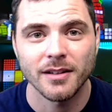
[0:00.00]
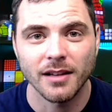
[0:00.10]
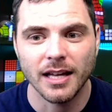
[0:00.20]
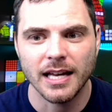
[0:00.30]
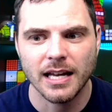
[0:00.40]

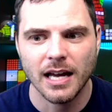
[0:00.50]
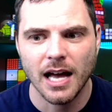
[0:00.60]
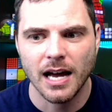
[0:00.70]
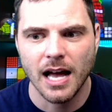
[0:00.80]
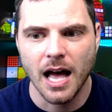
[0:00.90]
Like
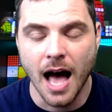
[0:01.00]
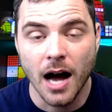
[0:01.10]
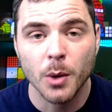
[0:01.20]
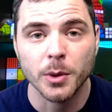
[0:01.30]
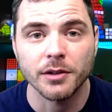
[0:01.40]

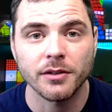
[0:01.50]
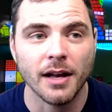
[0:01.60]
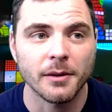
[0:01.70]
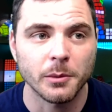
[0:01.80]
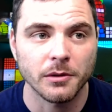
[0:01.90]
hours
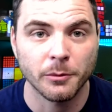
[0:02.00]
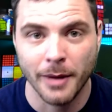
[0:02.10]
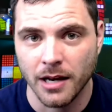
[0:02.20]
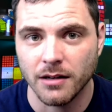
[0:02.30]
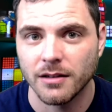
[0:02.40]
I will
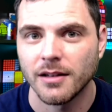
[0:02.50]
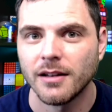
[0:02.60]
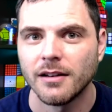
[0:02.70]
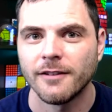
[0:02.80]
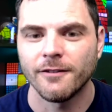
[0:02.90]
spend
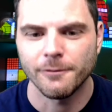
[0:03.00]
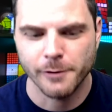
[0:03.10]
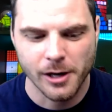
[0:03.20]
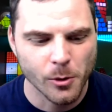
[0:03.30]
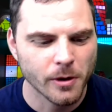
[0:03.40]

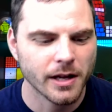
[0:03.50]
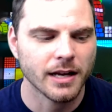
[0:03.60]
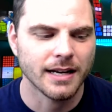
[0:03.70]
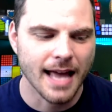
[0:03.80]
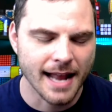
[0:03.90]
recording
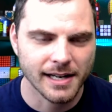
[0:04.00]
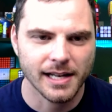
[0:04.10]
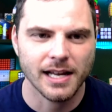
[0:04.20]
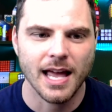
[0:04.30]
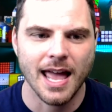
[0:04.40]
and
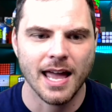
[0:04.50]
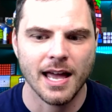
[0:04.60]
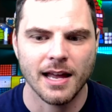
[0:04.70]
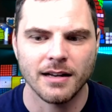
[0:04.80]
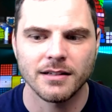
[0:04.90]
editing,
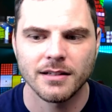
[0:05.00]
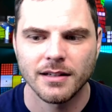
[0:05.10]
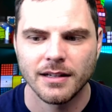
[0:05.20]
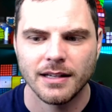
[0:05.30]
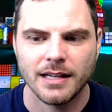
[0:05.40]
and
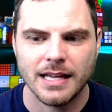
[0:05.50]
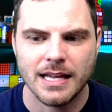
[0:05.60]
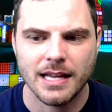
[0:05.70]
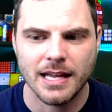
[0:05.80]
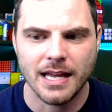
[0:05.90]

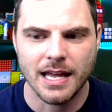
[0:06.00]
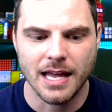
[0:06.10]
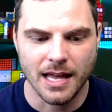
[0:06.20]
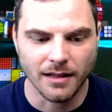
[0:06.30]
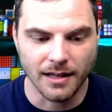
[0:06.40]

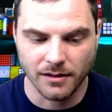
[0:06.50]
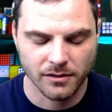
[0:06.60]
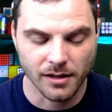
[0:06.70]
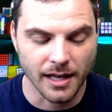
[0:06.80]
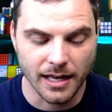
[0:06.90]

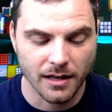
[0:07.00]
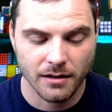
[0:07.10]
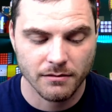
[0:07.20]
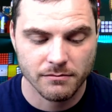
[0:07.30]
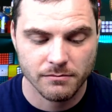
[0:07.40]
it's like
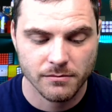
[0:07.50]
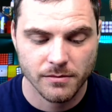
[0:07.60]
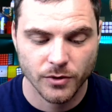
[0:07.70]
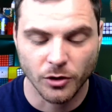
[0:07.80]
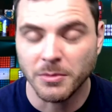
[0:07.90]

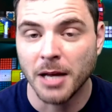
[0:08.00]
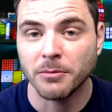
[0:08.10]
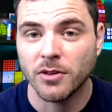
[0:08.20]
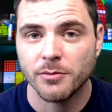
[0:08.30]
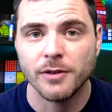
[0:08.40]

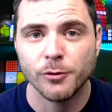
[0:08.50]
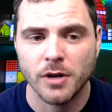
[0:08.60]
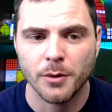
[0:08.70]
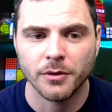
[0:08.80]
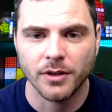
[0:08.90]
sometimes
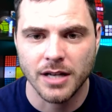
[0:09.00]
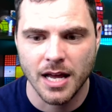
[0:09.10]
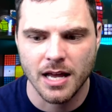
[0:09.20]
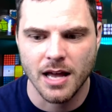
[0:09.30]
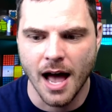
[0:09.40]
3-4 hours a
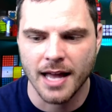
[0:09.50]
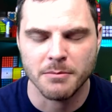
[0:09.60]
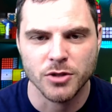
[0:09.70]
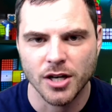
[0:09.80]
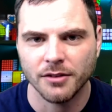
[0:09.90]
day I
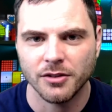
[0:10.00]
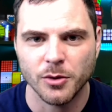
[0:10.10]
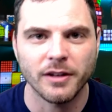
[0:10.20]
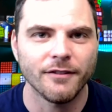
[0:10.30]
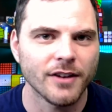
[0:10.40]
am just
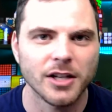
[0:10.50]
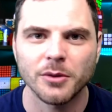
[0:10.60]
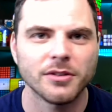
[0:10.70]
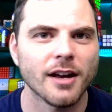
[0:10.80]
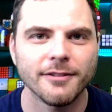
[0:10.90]
doing video
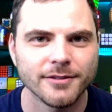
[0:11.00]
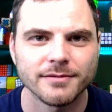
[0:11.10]
stuff.